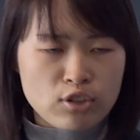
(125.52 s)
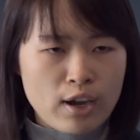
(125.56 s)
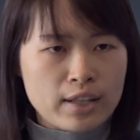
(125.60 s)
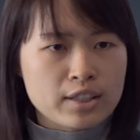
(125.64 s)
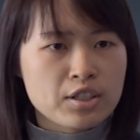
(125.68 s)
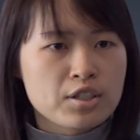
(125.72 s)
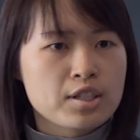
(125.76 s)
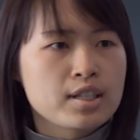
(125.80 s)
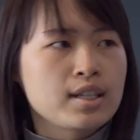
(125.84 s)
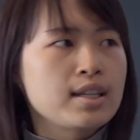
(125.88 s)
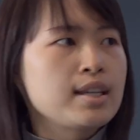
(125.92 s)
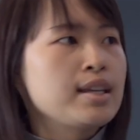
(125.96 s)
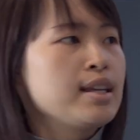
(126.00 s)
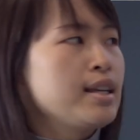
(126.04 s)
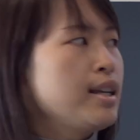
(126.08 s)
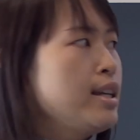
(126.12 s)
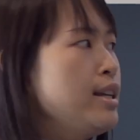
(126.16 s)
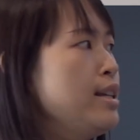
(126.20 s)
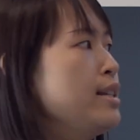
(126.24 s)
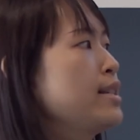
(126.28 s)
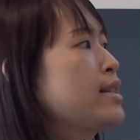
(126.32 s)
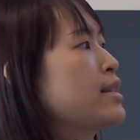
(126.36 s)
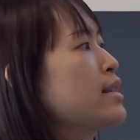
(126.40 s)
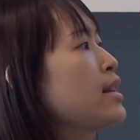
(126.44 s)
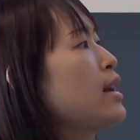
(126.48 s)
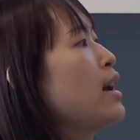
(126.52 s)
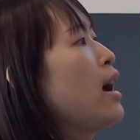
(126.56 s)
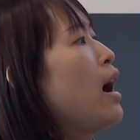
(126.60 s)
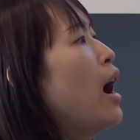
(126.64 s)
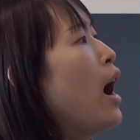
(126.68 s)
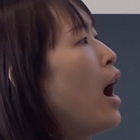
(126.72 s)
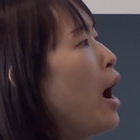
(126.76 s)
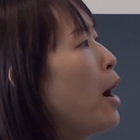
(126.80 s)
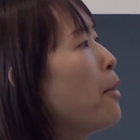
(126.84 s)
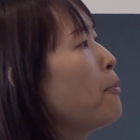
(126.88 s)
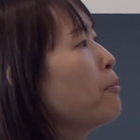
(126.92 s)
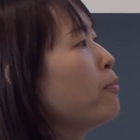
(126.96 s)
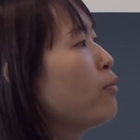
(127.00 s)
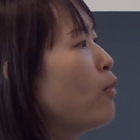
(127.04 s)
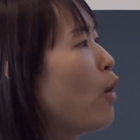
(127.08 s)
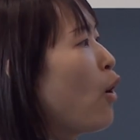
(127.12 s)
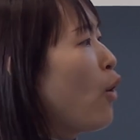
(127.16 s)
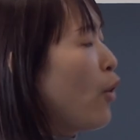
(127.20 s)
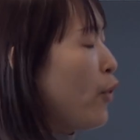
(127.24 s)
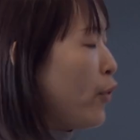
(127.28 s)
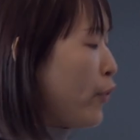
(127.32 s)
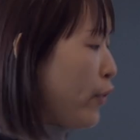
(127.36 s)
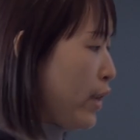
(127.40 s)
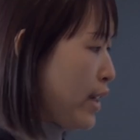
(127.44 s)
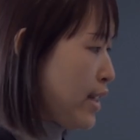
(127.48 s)
strategy is
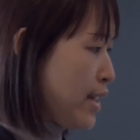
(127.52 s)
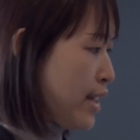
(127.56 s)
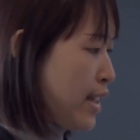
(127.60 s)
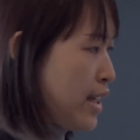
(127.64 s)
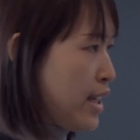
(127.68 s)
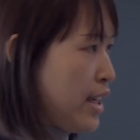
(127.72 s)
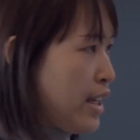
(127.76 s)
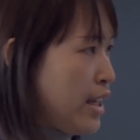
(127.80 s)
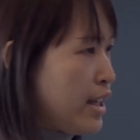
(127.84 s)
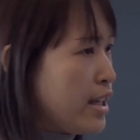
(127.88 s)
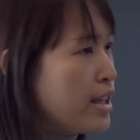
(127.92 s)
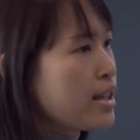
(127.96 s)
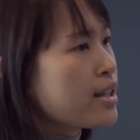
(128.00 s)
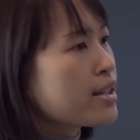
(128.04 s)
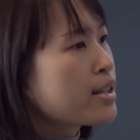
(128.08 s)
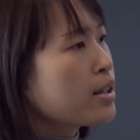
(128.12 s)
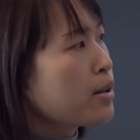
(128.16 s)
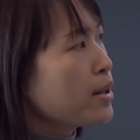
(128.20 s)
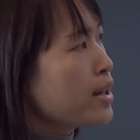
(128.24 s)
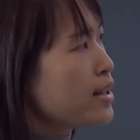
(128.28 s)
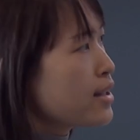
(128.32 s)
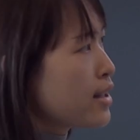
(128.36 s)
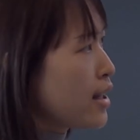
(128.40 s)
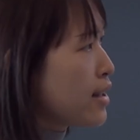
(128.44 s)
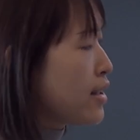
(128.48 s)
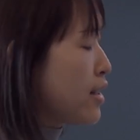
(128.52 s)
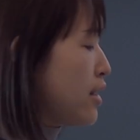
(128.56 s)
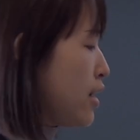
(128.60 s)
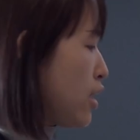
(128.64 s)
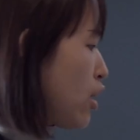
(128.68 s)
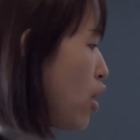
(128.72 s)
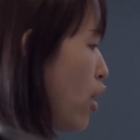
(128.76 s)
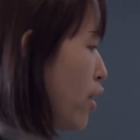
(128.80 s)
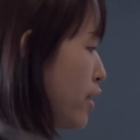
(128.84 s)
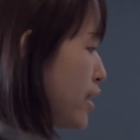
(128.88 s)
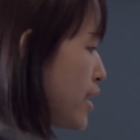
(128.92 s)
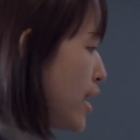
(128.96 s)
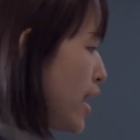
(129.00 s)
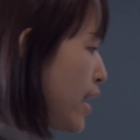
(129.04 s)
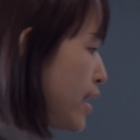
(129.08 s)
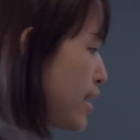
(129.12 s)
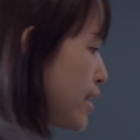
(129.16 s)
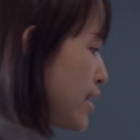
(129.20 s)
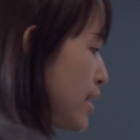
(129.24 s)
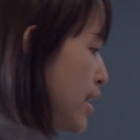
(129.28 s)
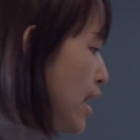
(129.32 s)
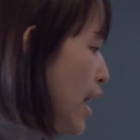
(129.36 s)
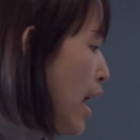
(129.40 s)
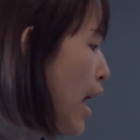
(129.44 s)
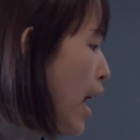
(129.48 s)
more risky. So in this
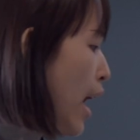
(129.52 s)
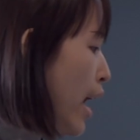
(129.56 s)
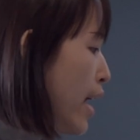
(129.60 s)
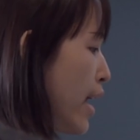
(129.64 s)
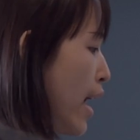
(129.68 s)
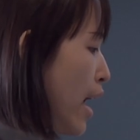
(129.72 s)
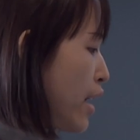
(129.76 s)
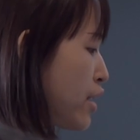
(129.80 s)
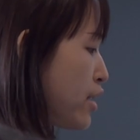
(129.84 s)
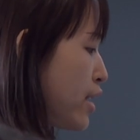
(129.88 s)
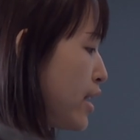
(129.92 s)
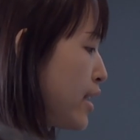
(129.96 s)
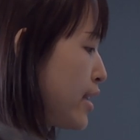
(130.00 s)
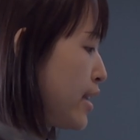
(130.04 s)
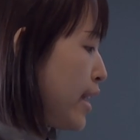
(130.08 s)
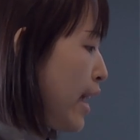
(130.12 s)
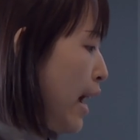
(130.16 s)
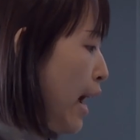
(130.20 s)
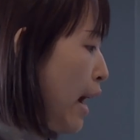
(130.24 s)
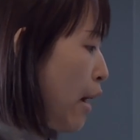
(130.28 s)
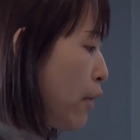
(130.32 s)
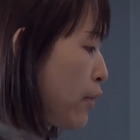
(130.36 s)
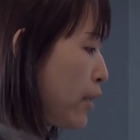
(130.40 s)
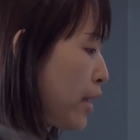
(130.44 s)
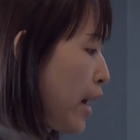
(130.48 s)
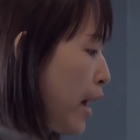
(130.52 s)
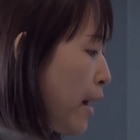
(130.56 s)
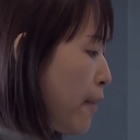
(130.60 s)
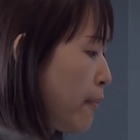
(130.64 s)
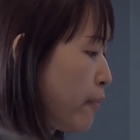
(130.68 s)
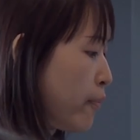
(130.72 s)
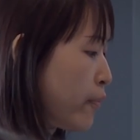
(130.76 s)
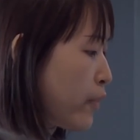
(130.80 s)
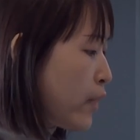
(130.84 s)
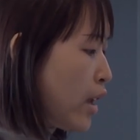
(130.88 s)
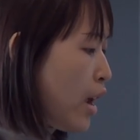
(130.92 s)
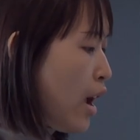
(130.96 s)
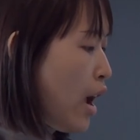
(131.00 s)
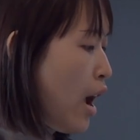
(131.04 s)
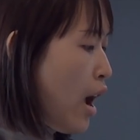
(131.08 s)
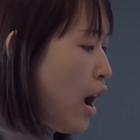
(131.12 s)
context, ARJC outcome